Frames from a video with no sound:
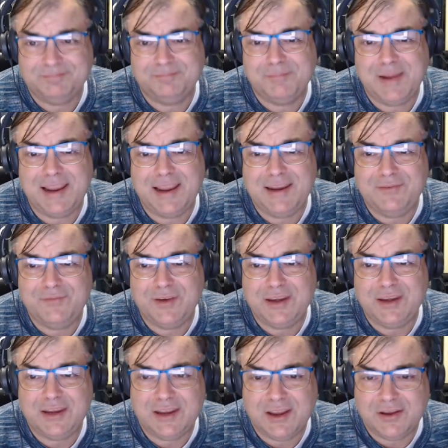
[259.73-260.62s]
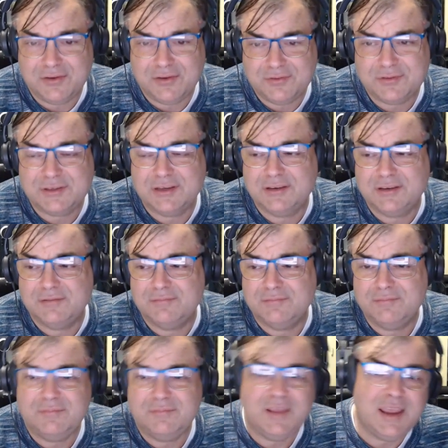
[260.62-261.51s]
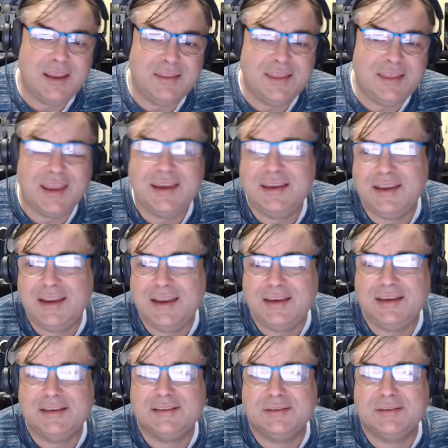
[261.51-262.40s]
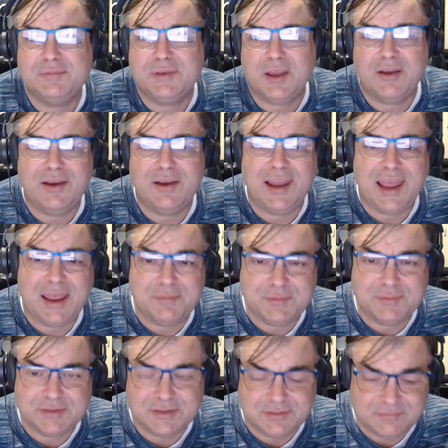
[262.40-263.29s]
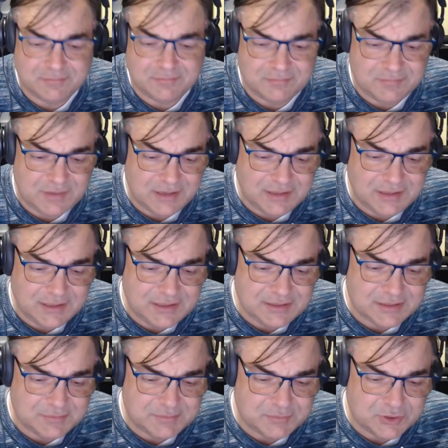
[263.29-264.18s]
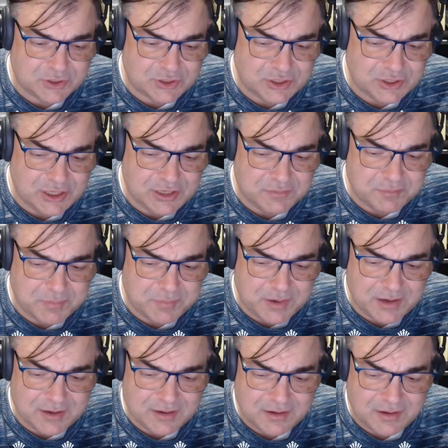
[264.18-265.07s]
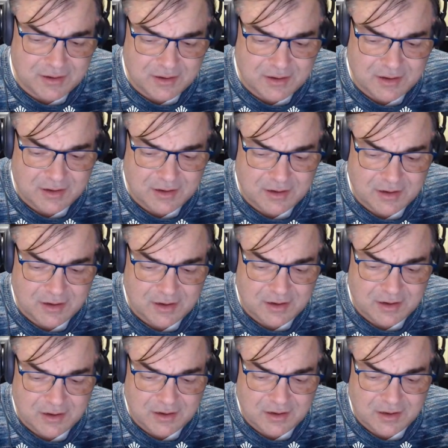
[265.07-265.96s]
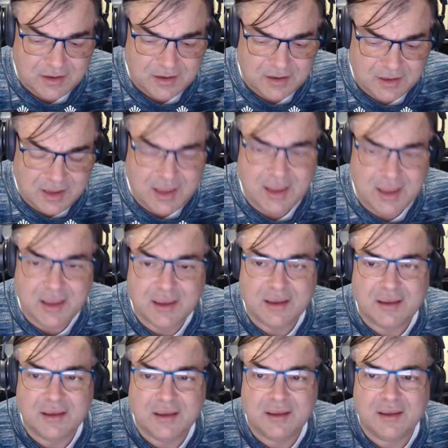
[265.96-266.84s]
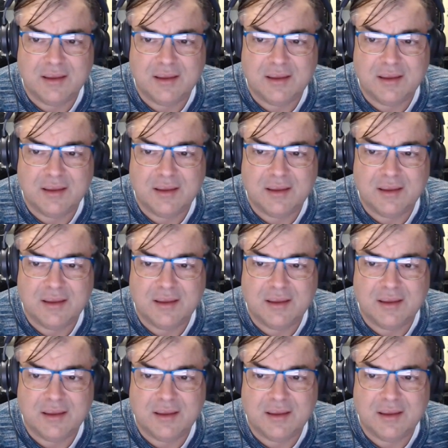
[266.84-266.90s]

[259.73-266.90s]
made videos and They, they they did some collabs and they did some shit, but yeah,